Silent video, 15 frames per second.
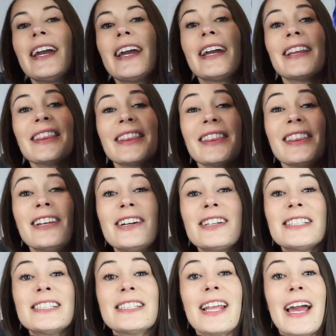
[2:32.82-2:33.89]
It
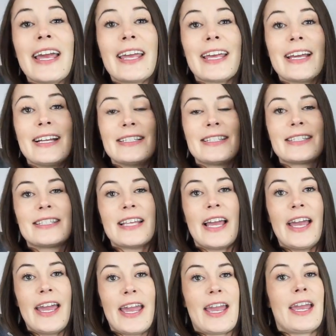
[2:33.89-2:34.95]
looks like it's
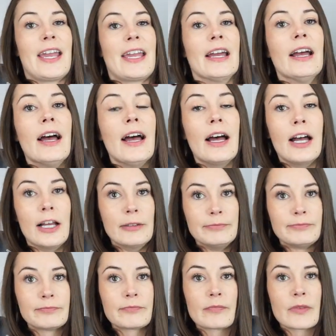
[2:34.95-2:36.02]
a,
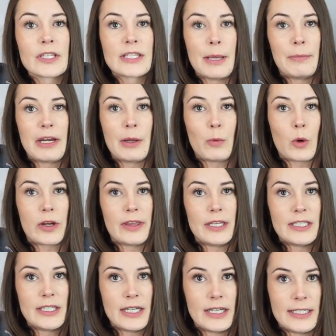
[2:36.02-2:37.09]
somebody wore
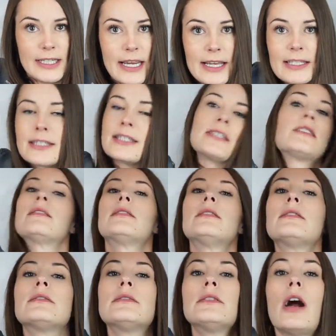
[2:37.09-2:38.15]
this in a dance
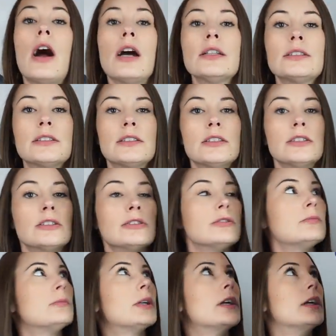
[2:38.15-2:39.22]

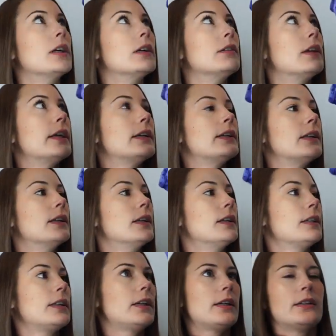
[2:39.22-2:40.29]
costume or like a,
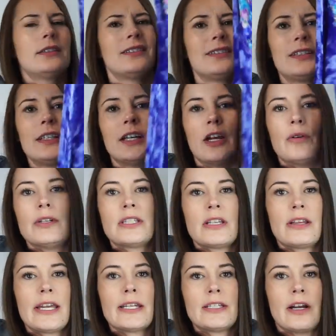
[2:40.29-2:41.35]
you know, it's a
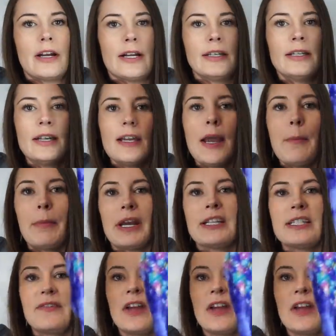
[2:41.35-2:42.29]
leotard, but it's